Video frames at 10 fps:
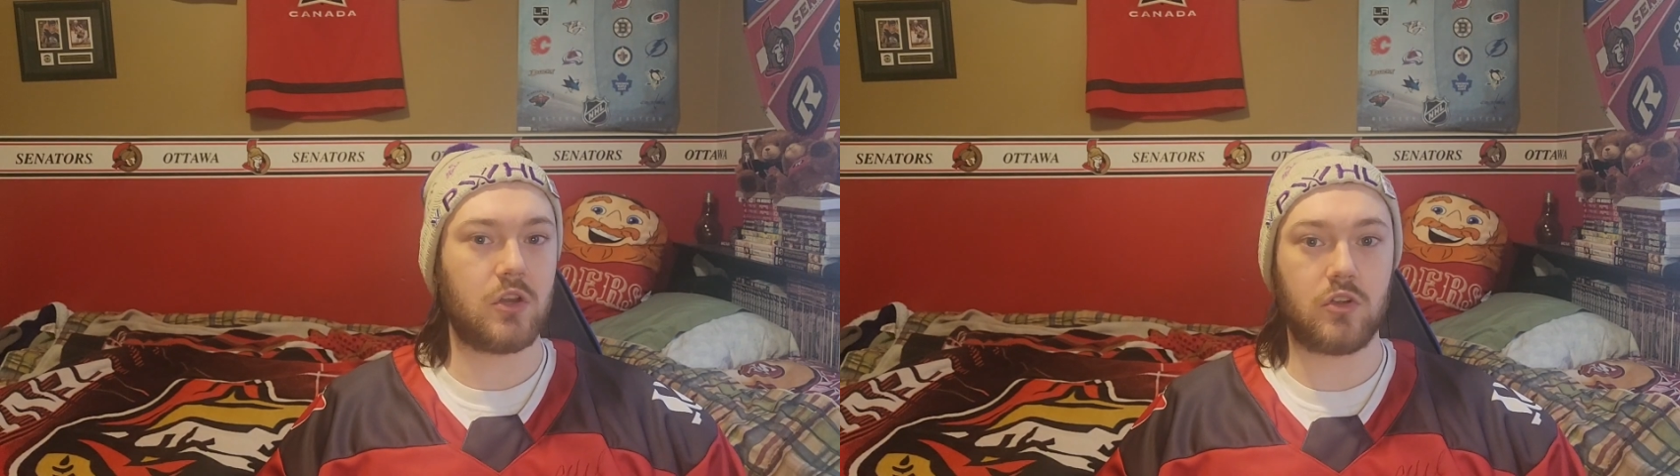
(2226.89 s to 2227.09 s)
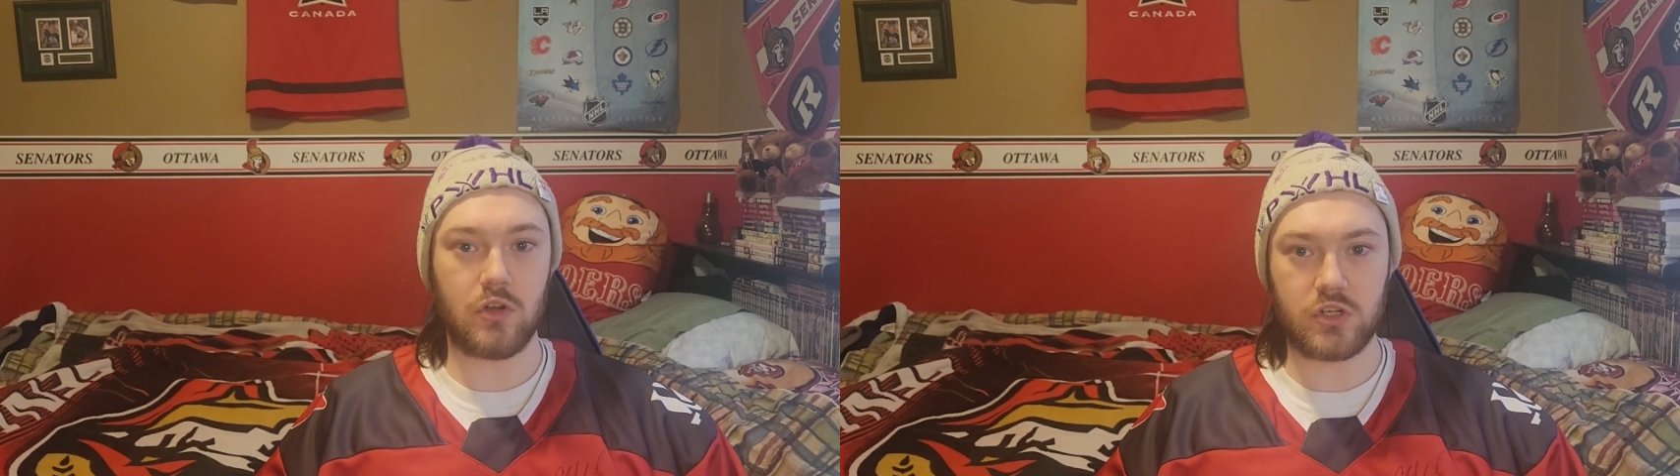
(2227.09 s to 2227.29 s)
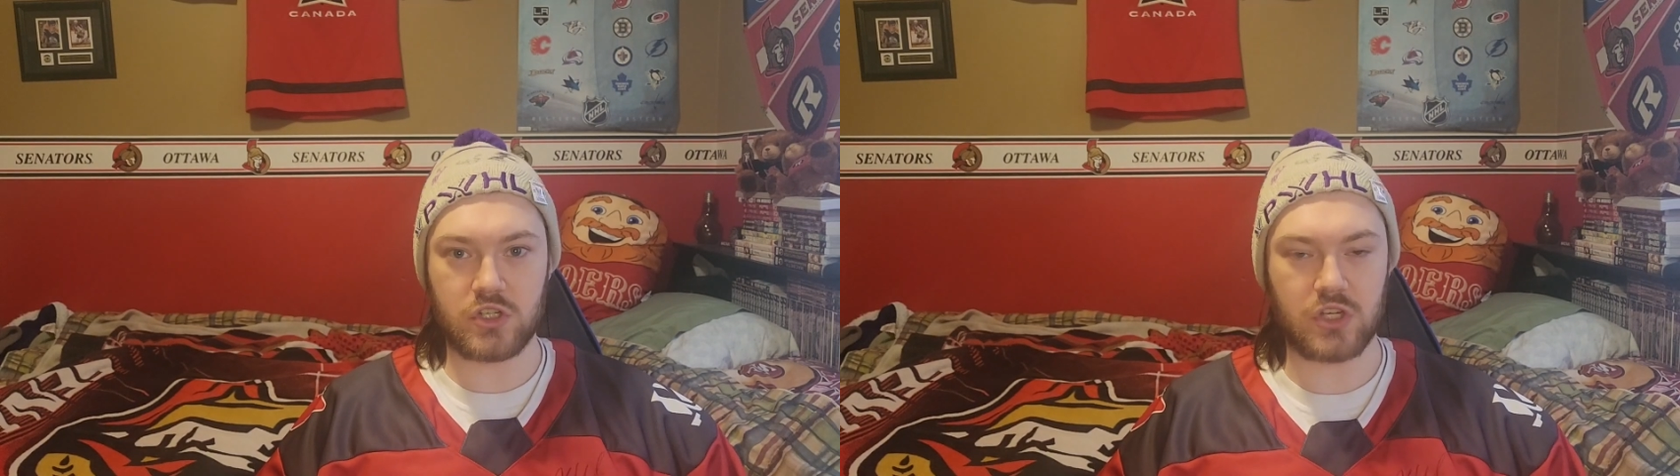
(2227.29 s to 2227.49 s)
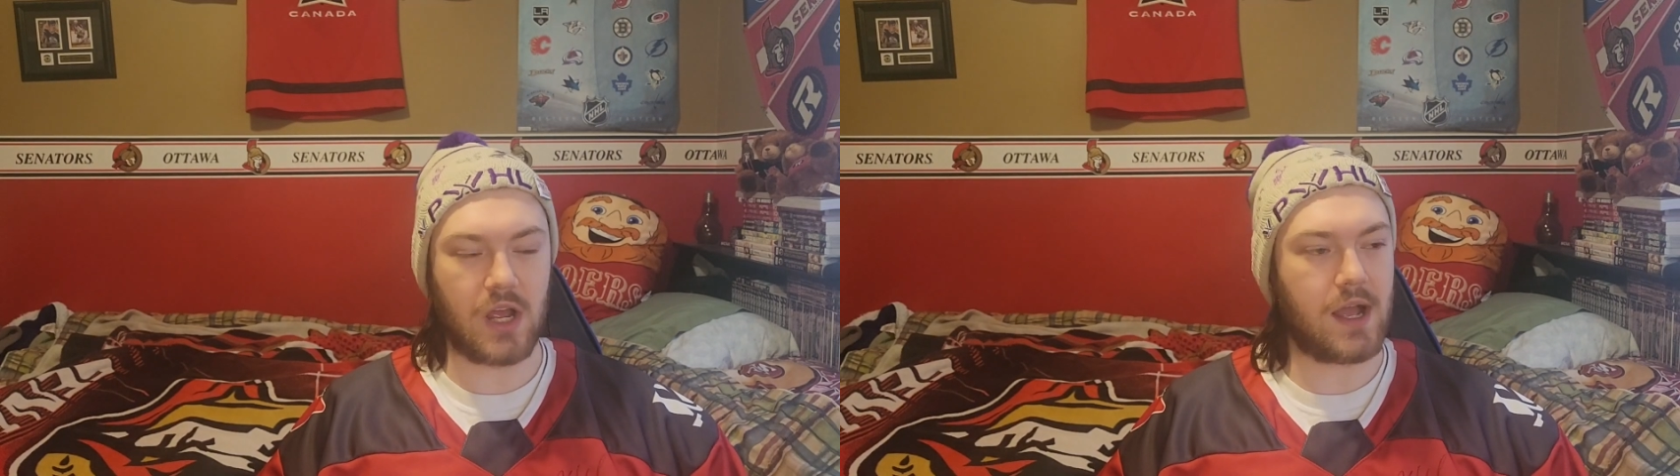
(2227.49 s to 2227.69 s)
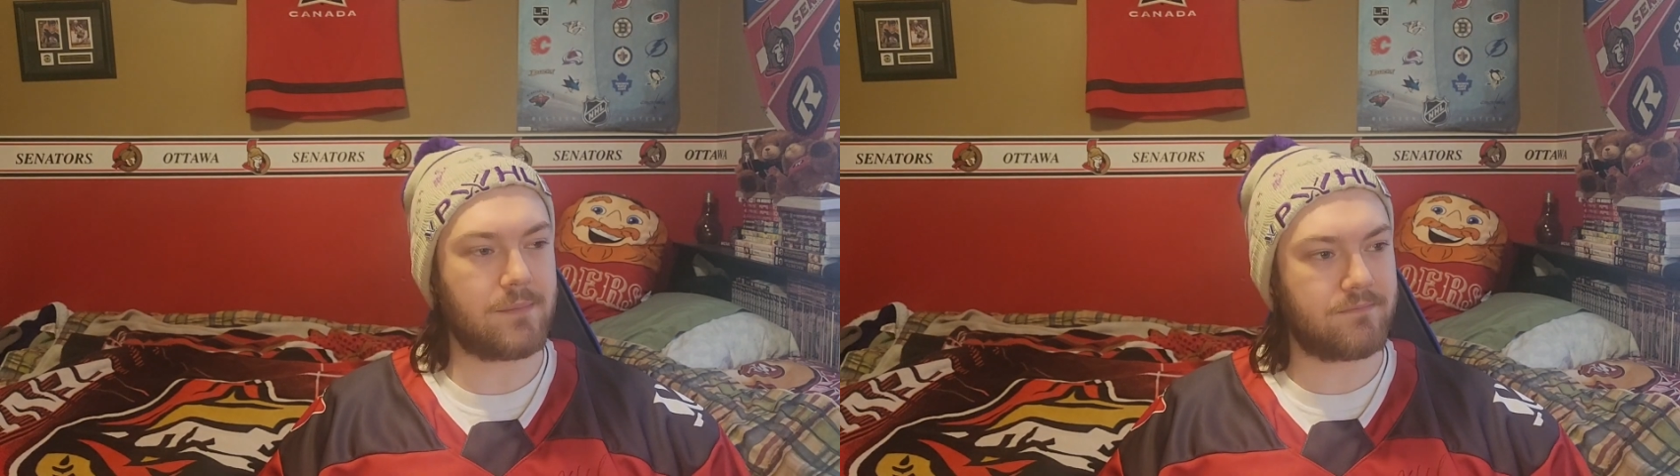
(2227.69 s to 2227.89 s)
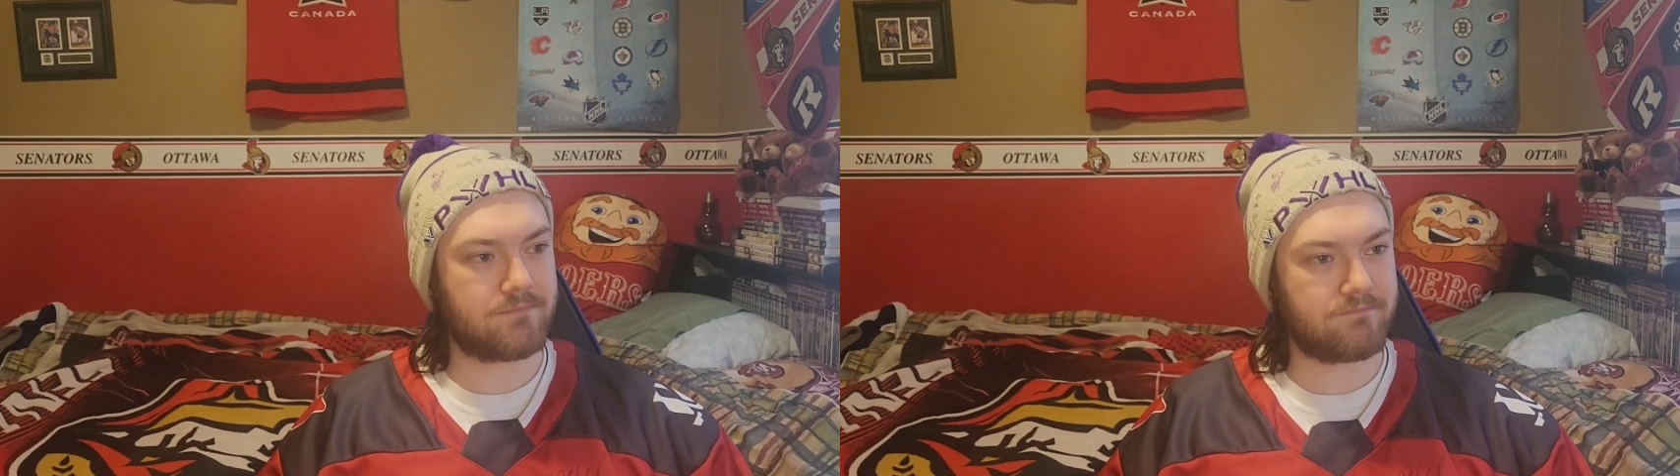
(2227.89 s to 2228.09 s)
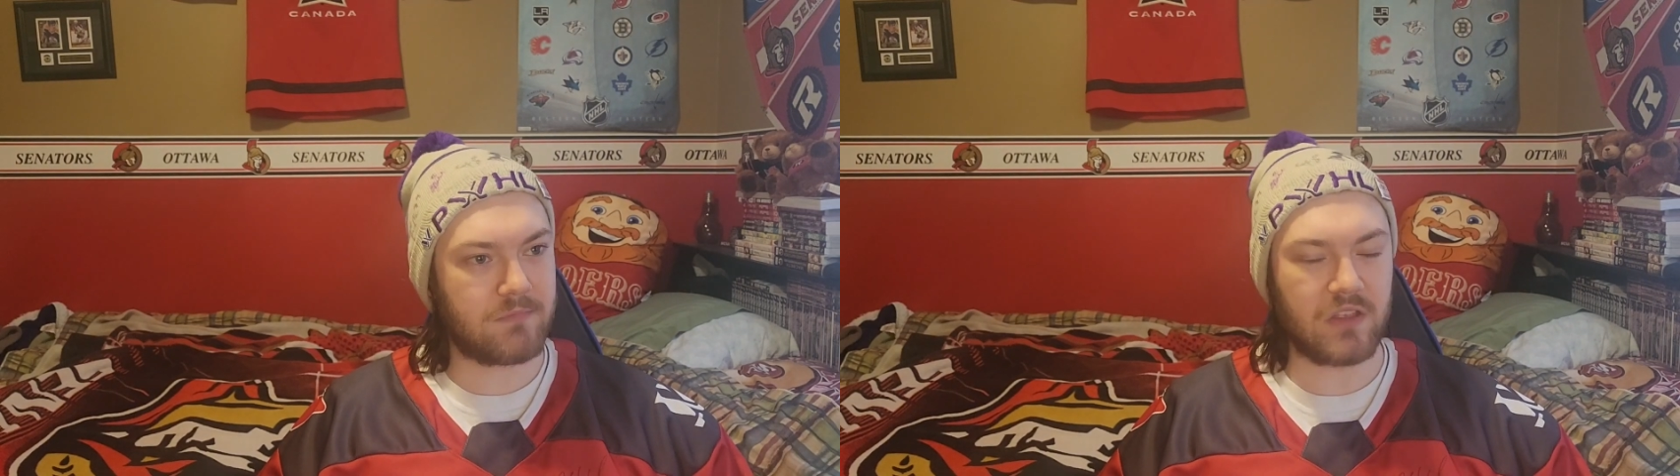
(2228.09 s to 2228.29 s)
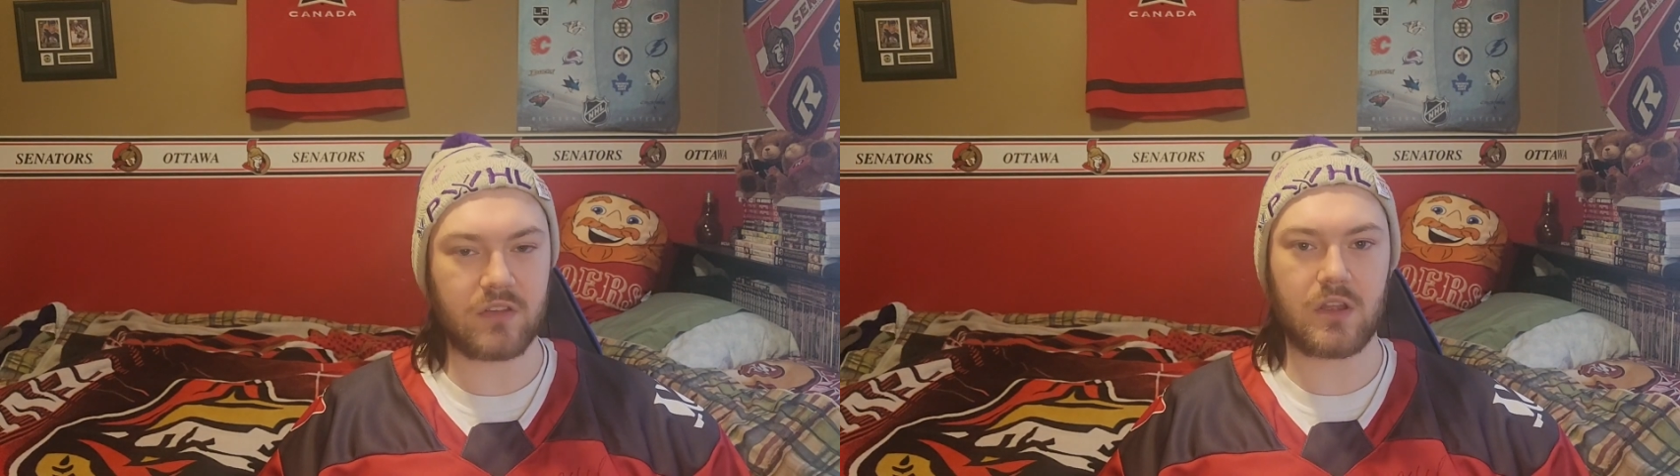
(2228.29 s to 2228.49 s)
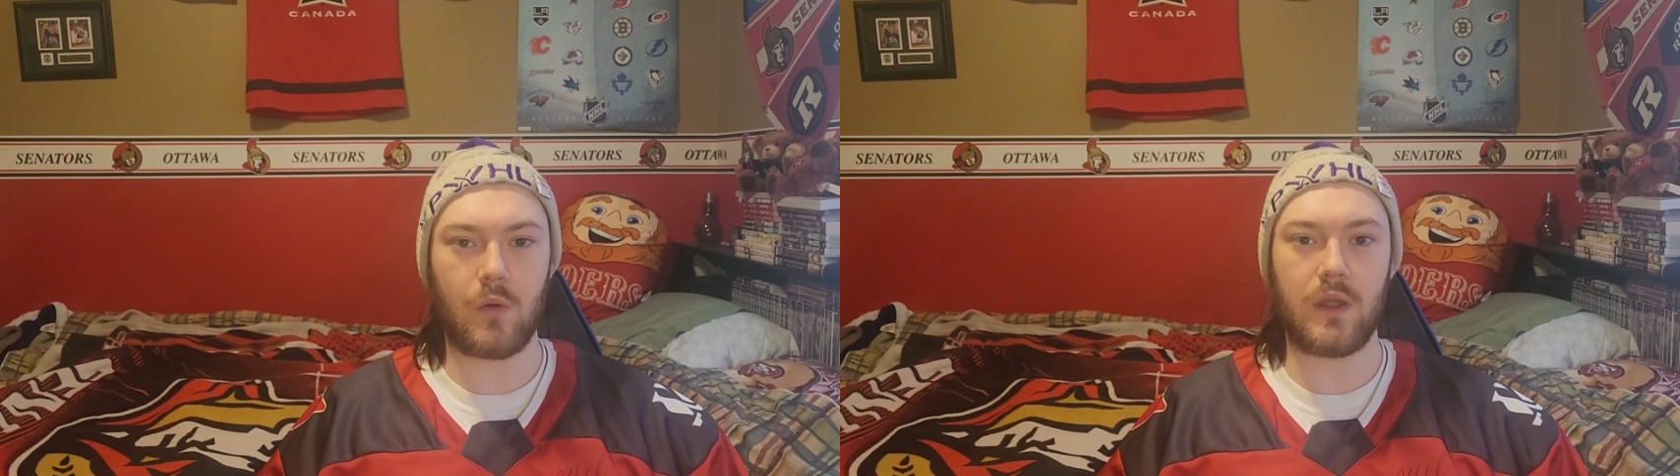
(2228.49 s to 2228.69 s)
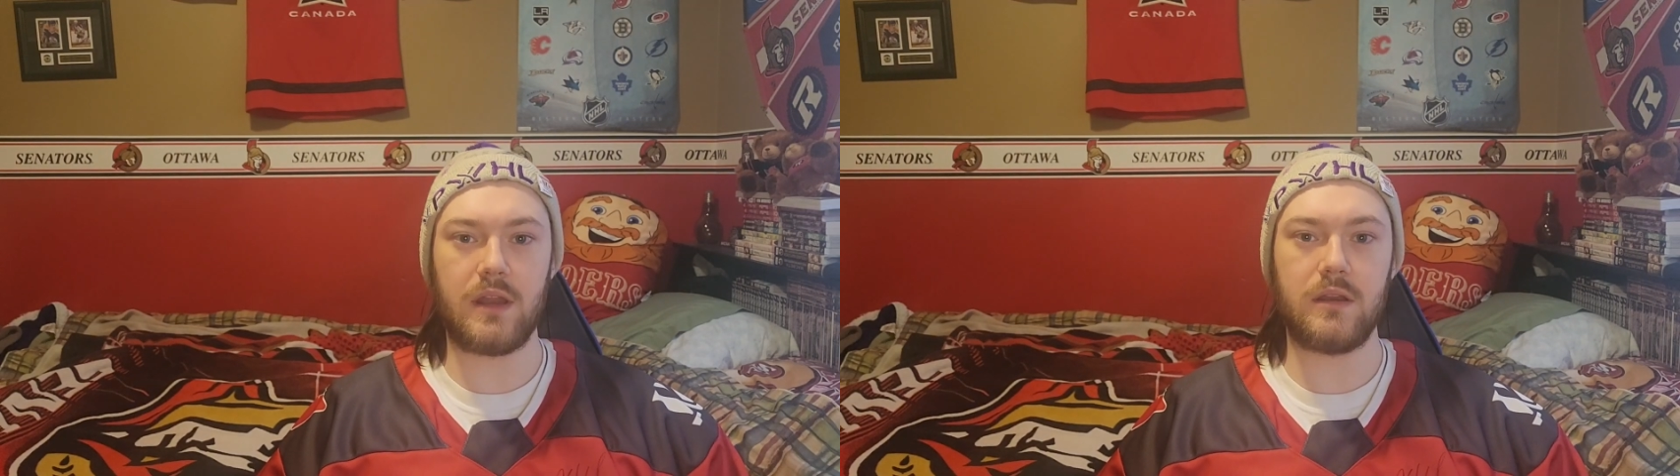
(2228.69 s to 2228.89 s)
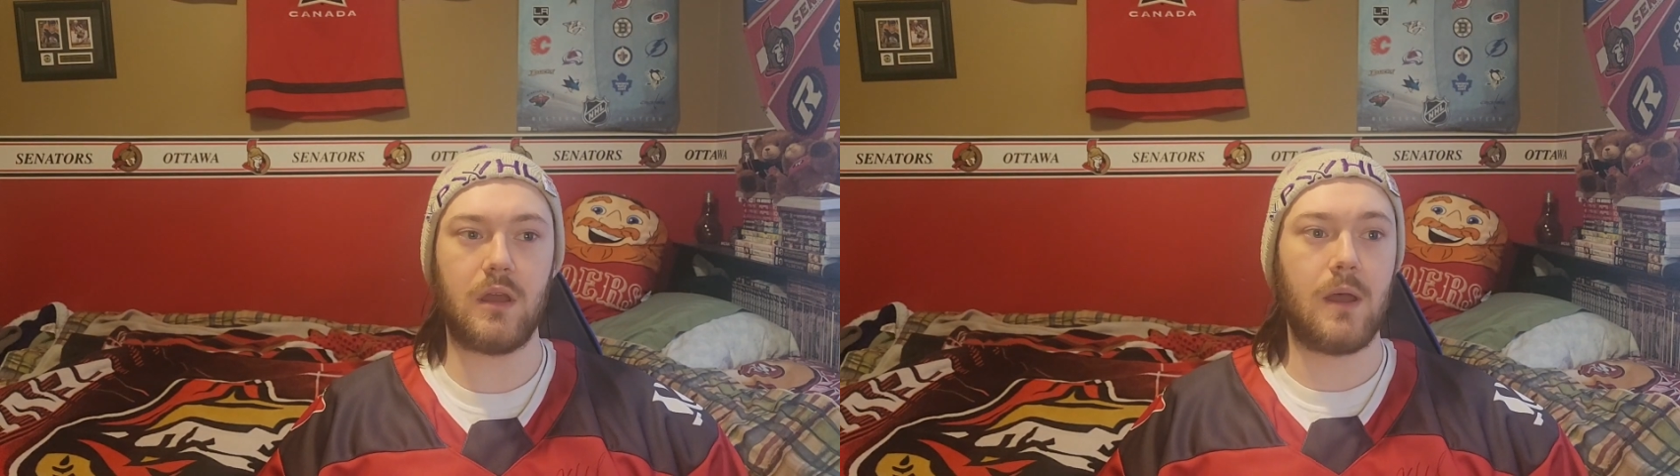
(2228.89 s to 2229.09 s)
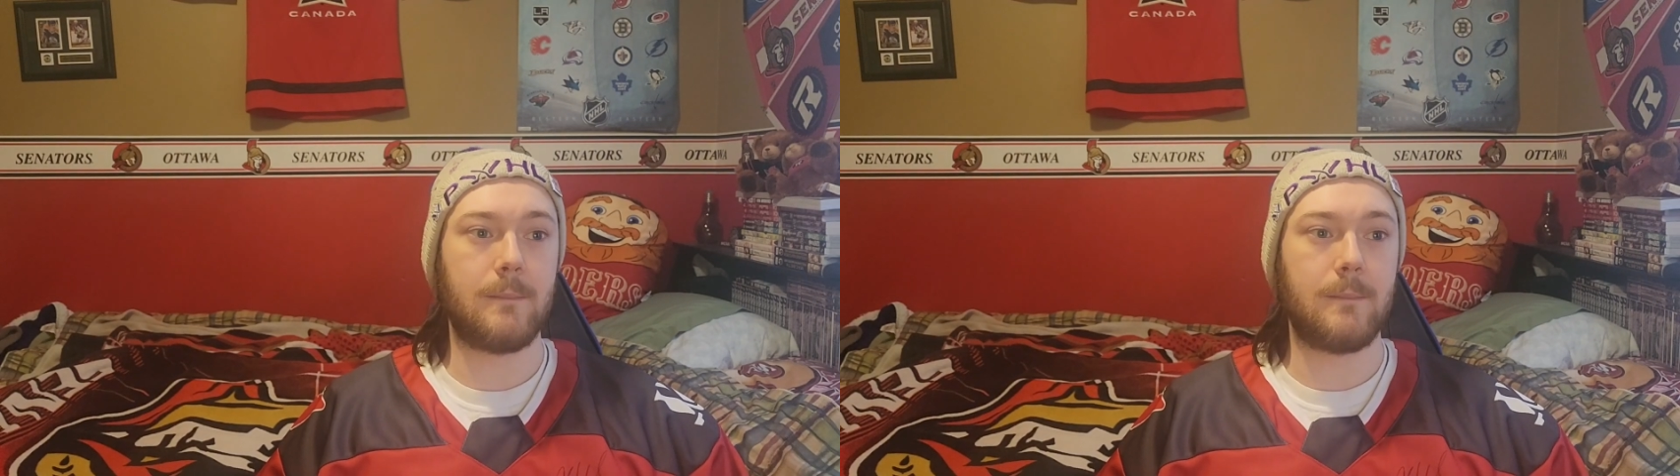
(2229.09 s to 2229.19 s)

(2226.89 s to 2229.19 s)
good shot, doesn't go in,